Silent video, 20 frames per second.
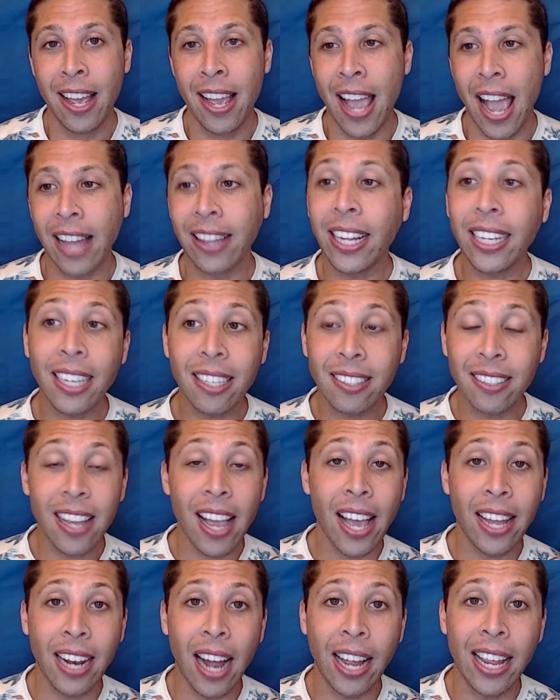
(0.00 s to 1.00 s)
And like I
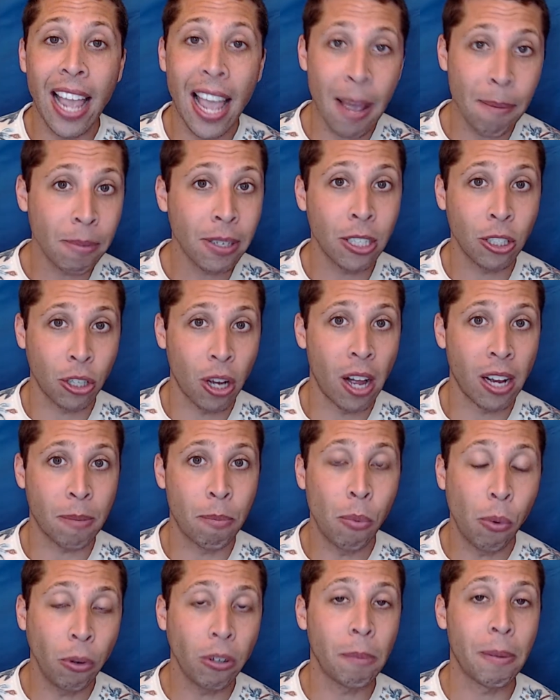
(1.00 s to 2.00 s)
said, I am going to talk
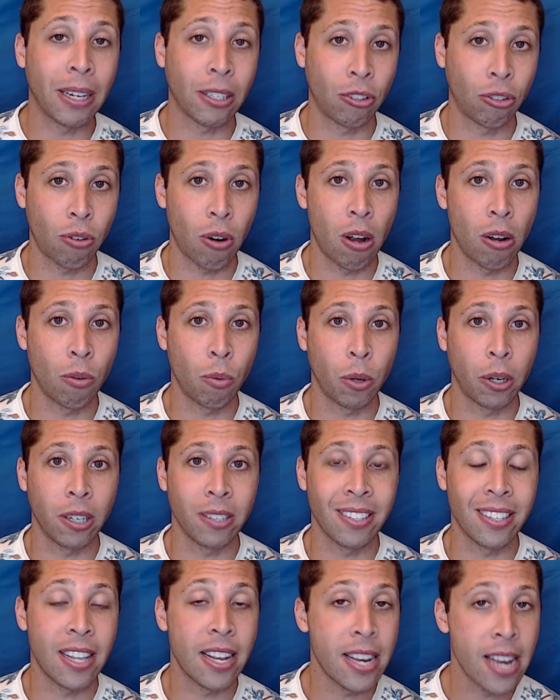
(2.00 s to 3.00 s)
more about strong
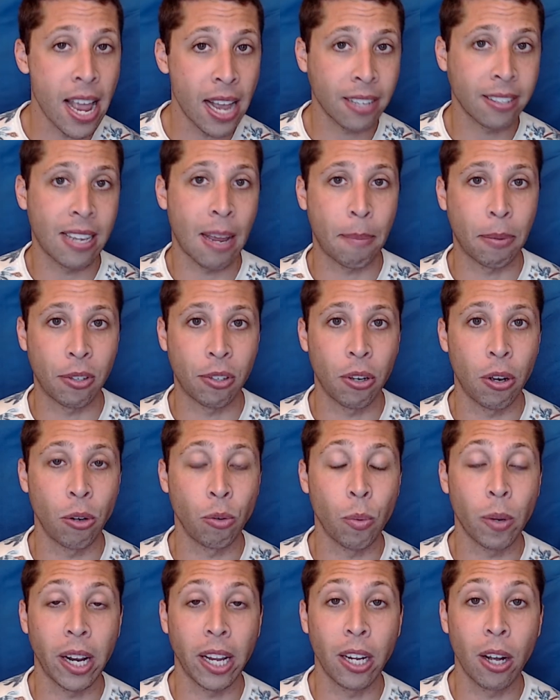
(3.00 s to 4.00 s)
words in the next episode
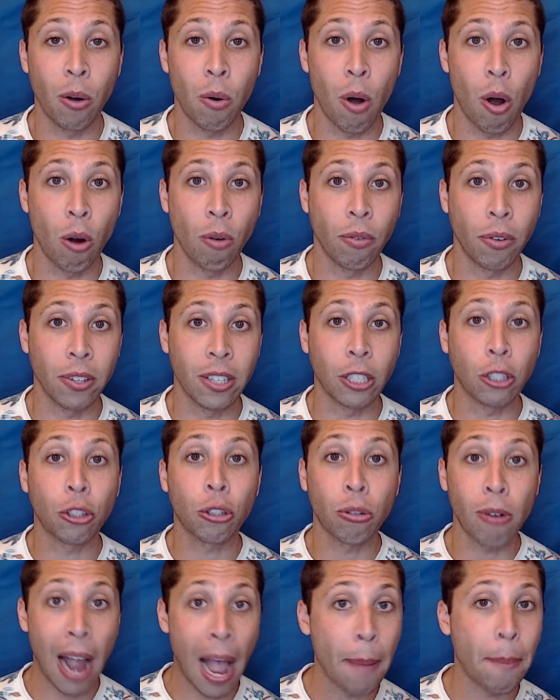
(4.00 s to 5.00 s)
when I go over the
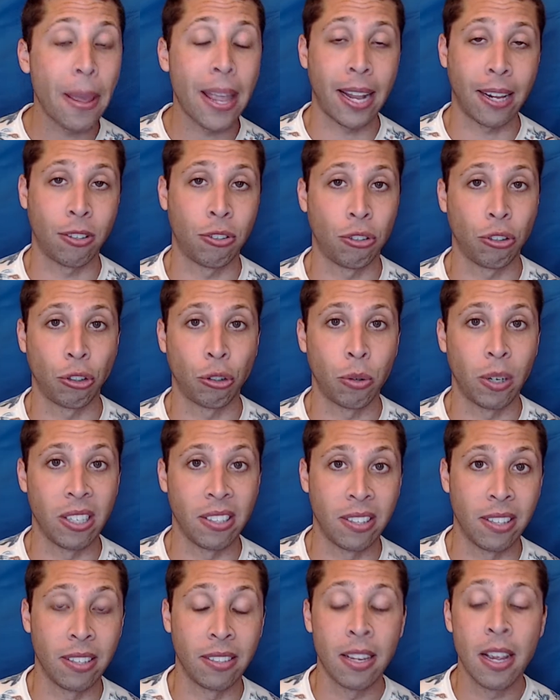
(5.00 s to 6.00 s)
trap answer
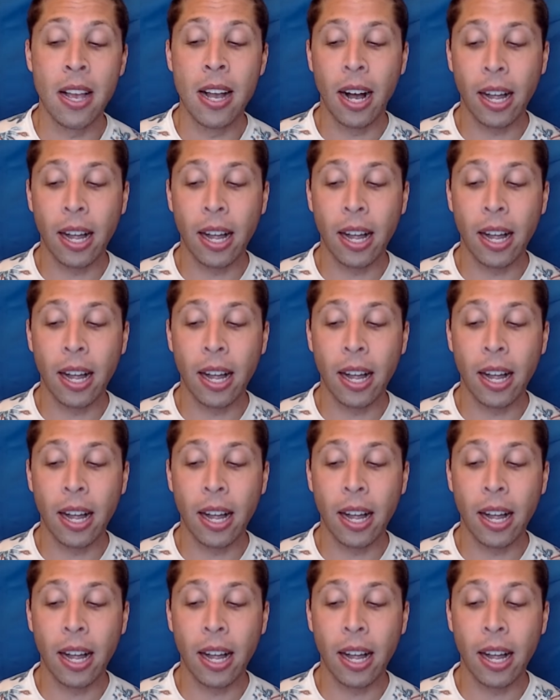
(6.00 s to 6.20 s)
choices.